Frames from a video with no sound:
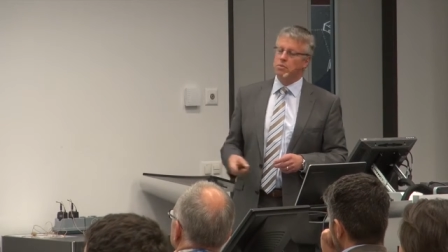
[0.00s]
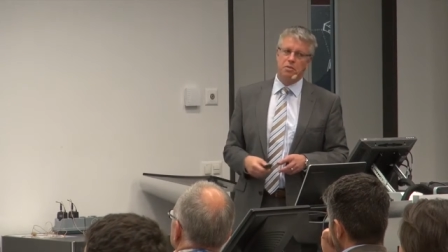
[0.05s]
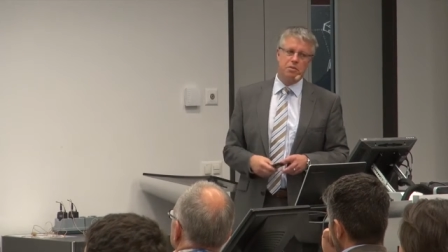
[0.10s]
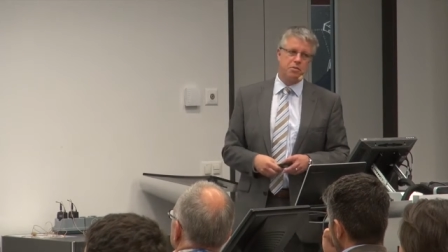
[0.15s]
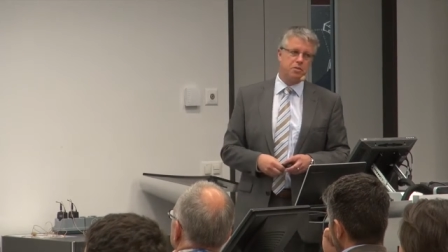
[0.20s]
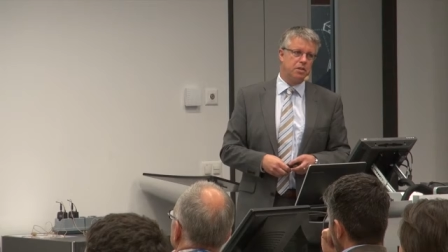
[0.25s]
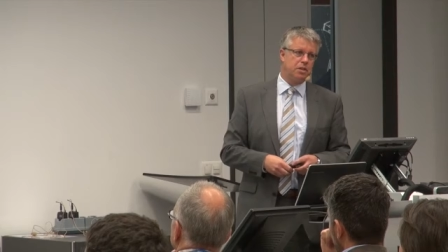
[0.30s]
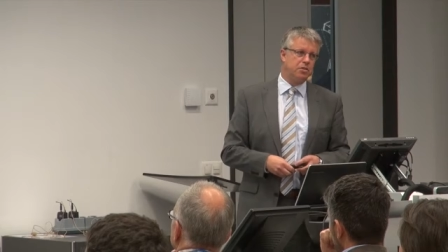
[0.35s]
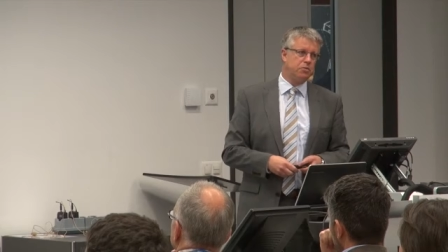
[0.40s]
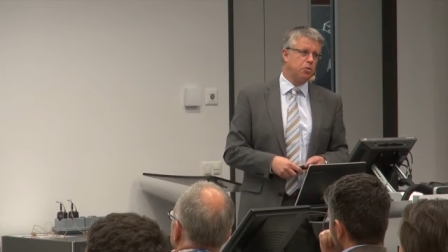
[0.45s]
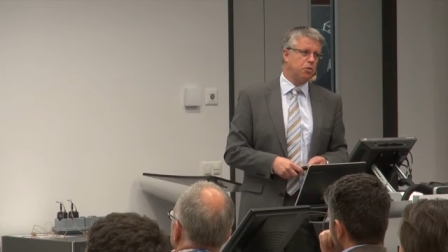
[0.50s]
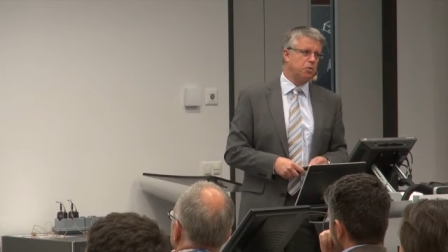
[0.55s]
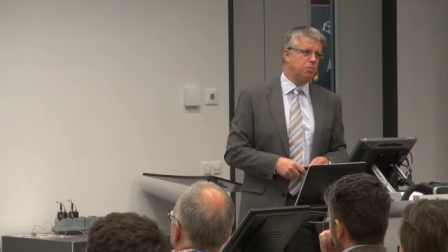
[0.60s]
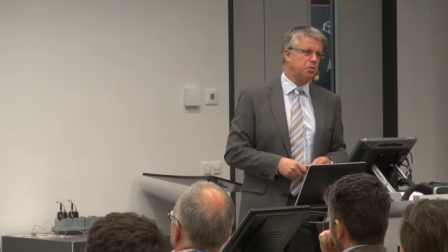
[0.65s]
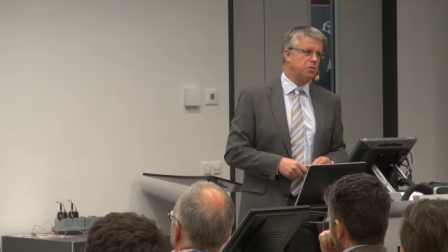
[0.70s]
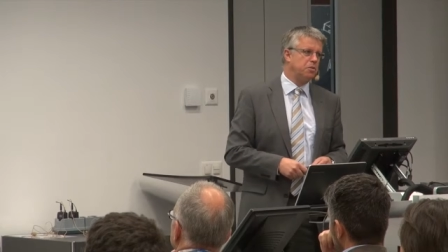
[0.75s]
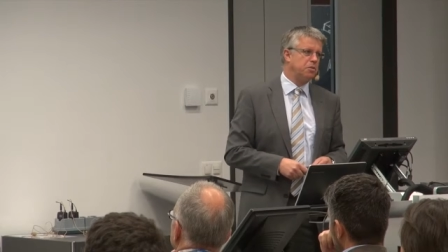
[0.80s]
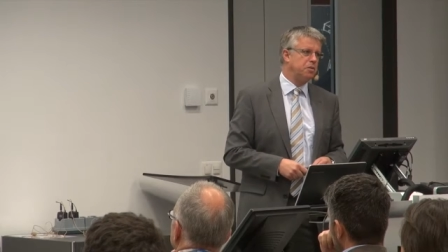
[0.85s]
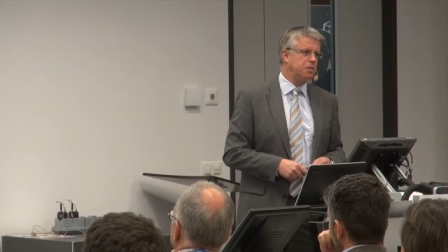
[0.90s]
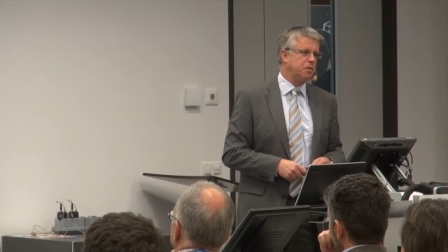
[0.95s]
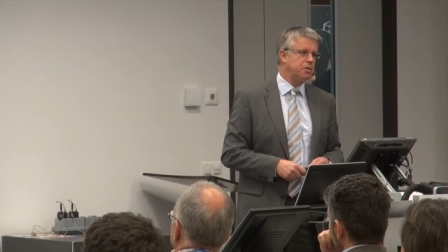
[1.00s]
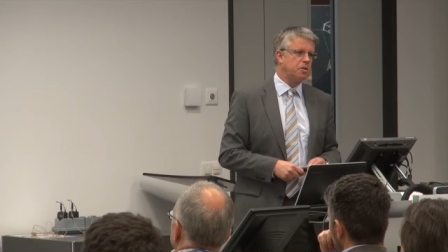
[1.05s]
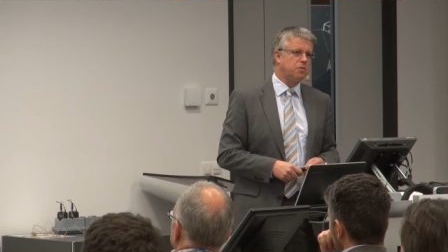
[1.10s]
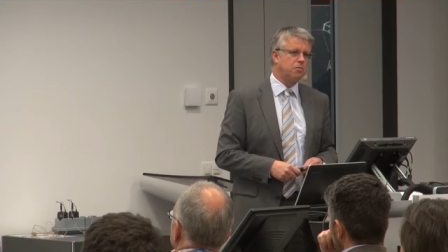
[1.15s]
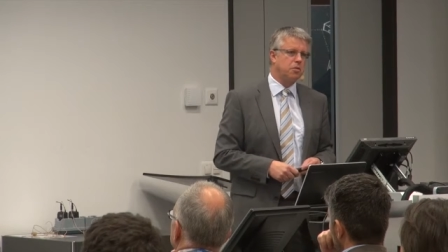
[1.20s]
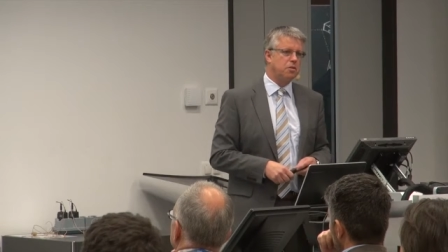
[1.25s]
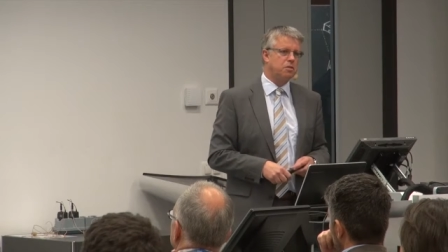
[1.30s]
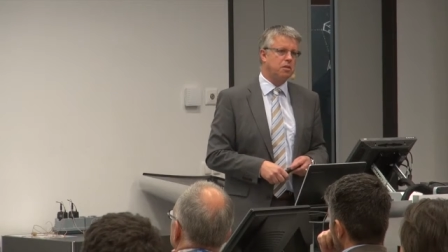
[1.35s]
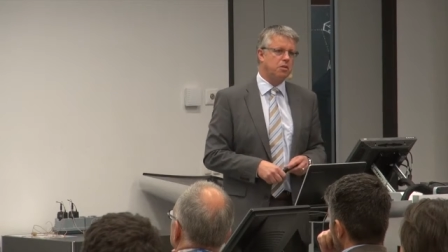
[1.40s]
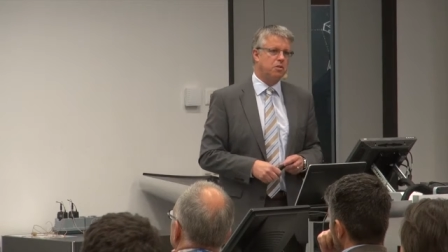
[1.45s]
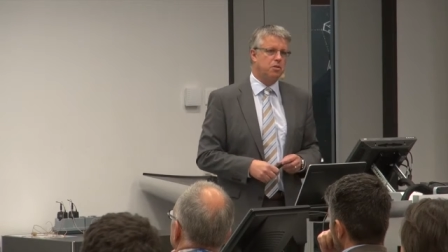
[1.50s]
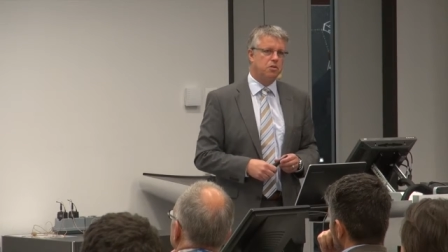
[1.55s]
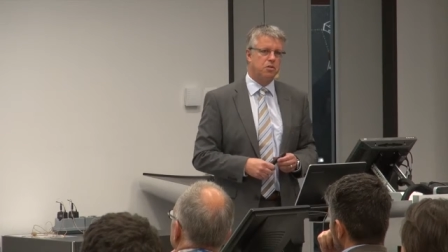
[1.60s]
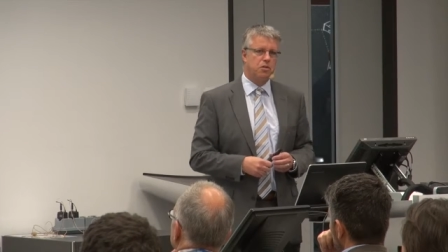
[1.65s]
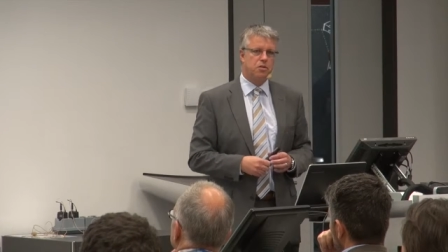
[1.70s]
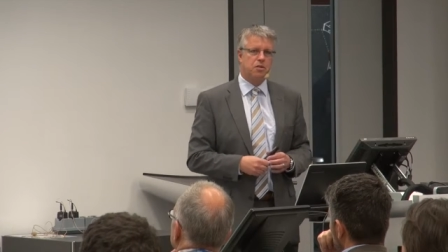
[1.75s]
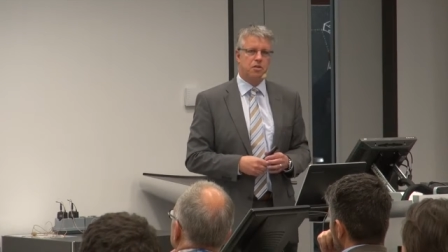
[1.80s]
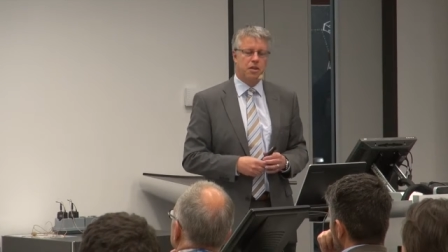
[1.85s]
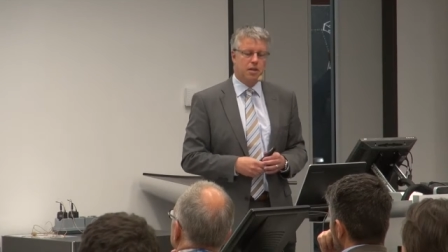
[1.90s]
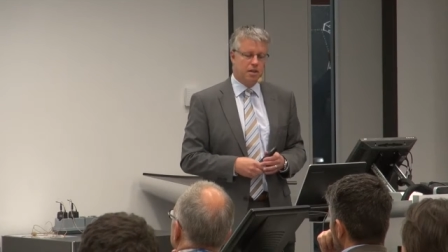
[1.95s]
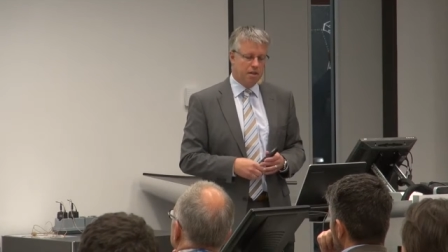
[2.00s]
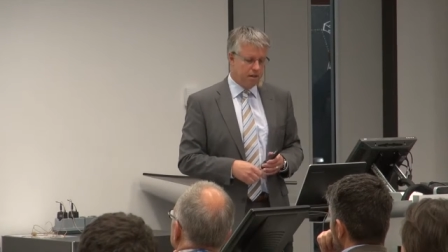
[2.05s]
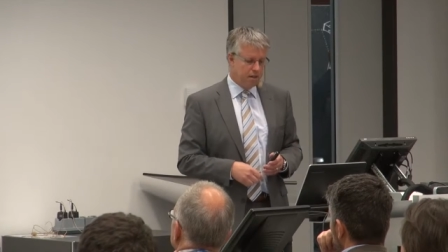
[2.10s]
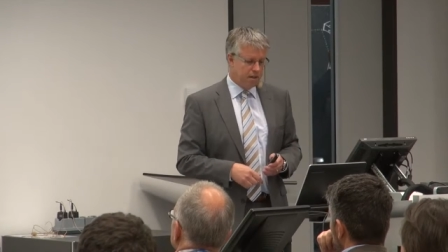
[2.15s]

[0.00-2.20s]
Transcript: Industry 4.0 was launched,